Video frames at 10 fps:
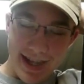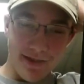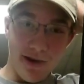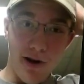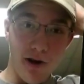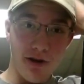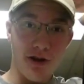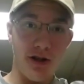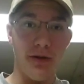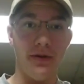They're hard to
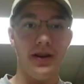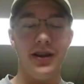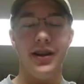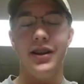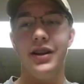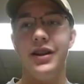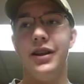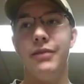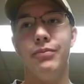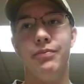shoot.
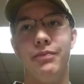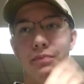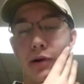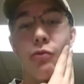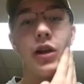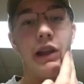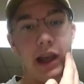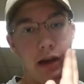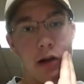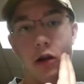But when you
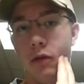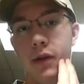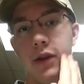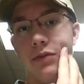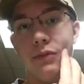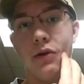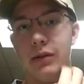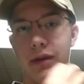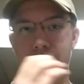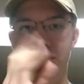hit them, you're completely
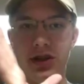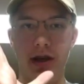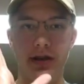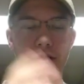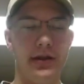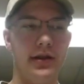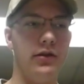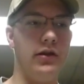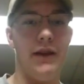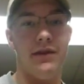smoking them in dust.
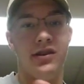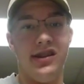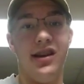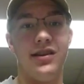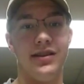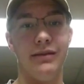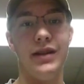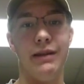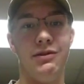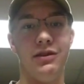Not even dust.
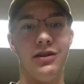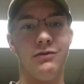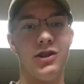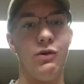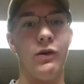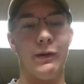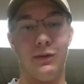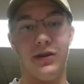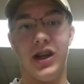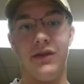Sometimes you can smoke them
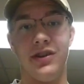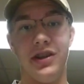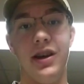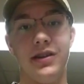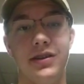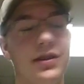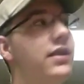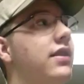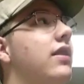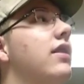where they're not even dust.
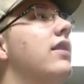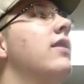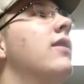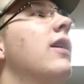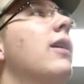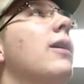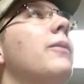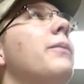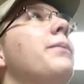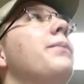I
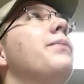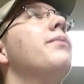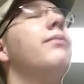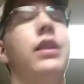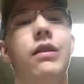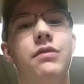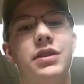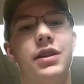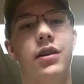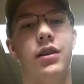love
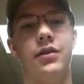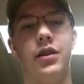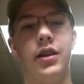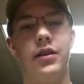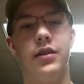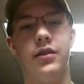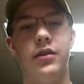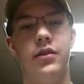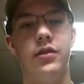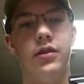this gun. It's a
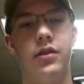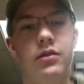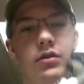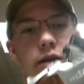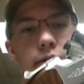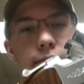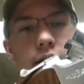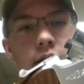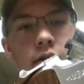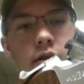double
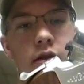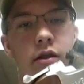barrel.